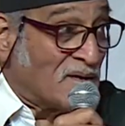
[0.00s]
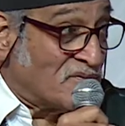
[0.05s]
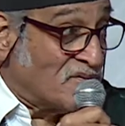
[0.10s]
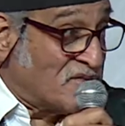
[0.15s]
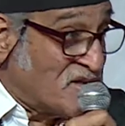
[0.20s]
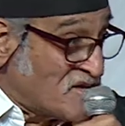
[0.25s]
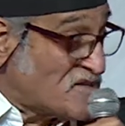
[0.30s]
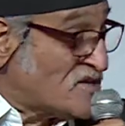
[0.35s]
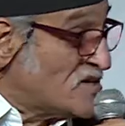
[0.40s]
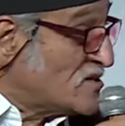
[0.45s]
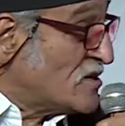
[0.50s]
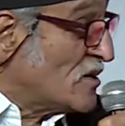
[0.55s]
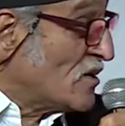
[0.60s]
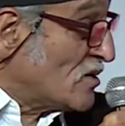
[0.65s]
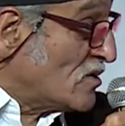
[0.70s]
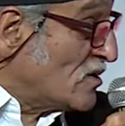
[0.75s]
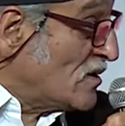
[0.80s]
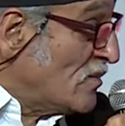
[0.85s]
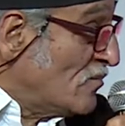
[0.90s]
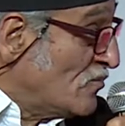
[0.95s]
This is an
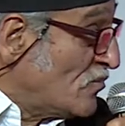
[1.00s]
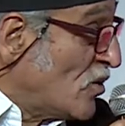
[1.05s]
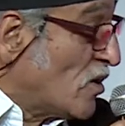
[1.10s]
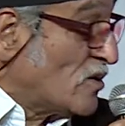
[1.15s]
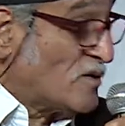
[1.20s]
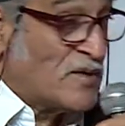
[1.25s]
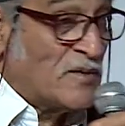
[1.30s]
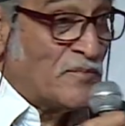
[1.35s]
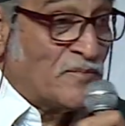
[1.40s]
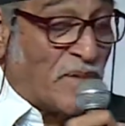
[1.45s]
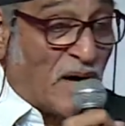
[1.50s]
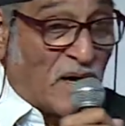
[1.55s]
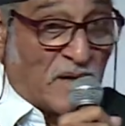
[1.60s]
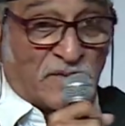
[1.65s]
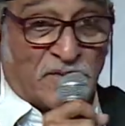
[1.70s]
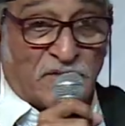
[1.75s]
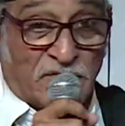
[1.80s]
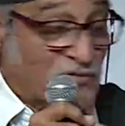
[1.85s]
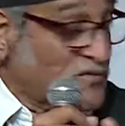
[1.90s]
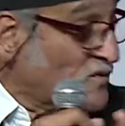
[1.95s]
important
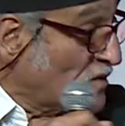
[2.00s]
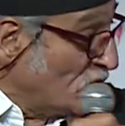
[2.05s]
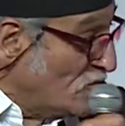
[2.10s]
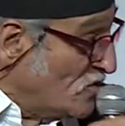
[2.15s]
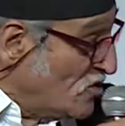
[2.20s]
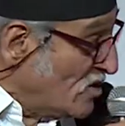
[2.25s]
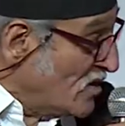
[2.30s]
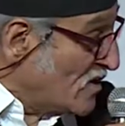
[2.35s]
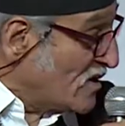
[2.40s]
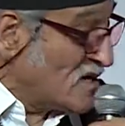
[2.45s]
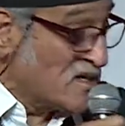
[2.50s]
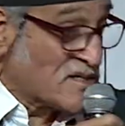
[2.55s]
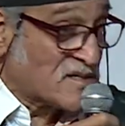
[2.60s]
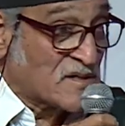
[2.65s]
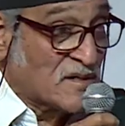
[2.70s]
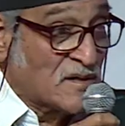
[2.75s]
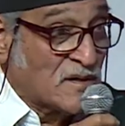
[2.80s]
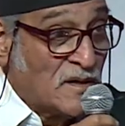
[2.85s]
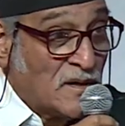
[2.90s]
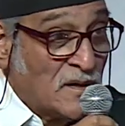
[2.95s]
part of
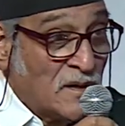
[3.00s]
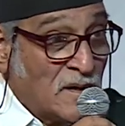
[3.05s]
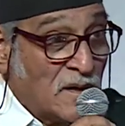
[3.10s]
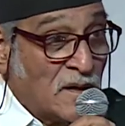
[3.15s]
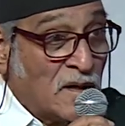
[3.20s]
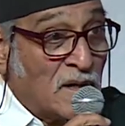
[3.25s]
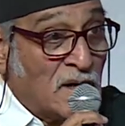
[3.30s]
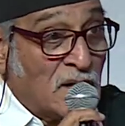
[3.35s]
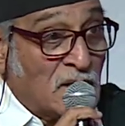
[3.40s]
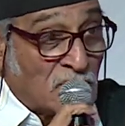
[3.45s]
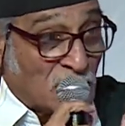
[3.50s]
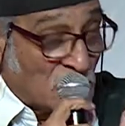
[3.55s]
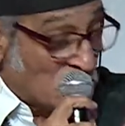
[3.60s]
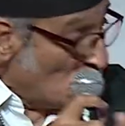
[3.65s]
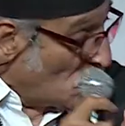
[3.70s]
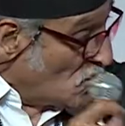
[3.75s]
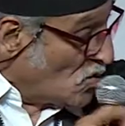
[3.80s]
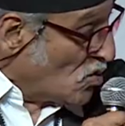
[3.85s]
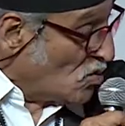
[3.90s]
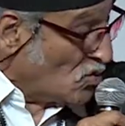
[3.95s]
communication,
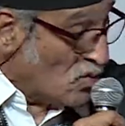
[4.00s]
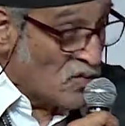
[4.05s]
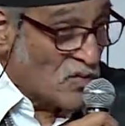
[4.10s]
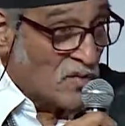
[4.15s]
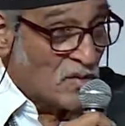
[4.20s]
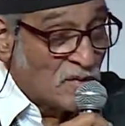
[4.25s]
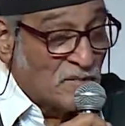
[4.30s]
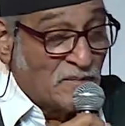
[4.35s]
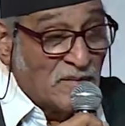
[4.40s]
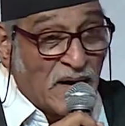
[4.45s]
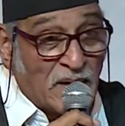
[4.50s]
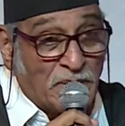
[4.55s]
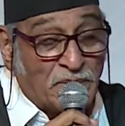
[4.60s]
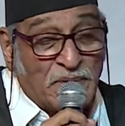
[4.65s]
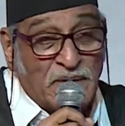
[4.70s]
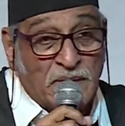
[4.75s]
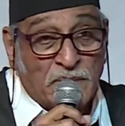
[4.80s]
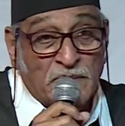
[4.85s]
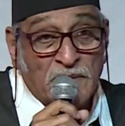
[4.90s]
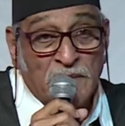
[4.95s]
to go on that
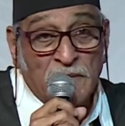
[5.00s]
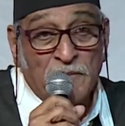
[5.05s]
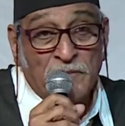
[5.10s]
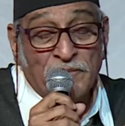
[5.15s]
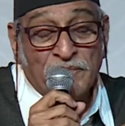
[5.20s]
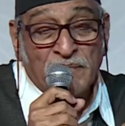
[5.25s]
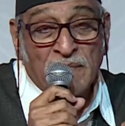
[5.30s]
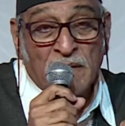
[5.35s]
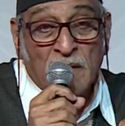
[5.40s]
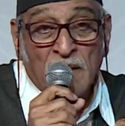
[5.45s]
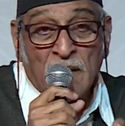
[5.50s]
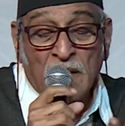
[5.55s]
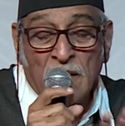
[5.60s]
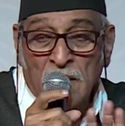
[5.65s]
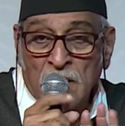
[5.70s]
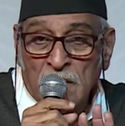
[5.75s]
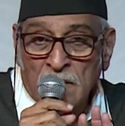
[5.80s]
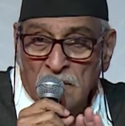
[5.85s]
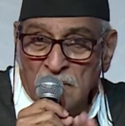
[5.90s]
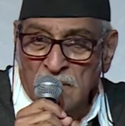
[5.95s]
people.
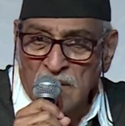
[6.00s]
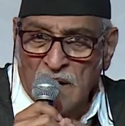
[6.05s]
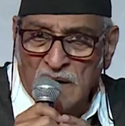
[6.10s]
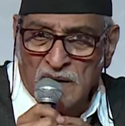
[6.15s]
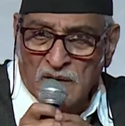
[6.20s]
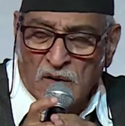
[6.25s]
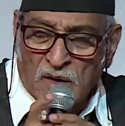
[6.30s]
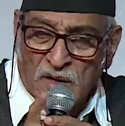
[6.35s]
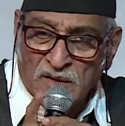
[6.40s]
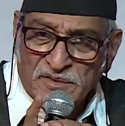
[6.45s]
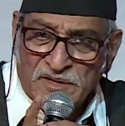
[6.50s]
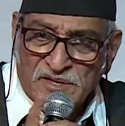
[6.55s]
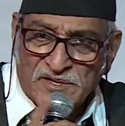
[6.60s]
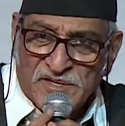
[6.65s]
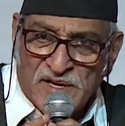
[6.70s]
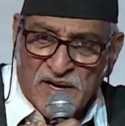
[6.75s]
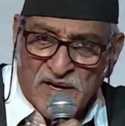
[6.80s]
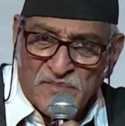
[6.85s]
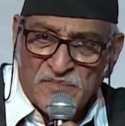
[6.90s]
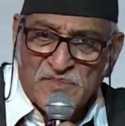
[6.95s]
We are on the
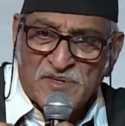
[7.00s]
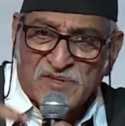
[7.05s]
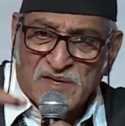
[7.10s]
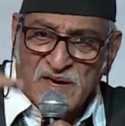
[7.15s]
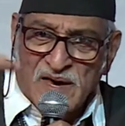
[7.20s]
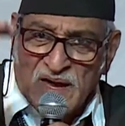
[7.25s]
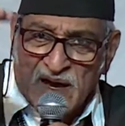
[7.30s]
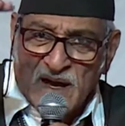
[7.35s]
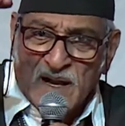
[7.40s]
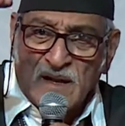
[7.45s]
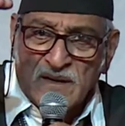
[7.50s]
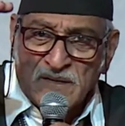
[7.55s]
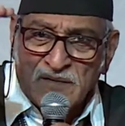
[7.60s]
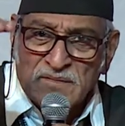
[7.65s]
same scale.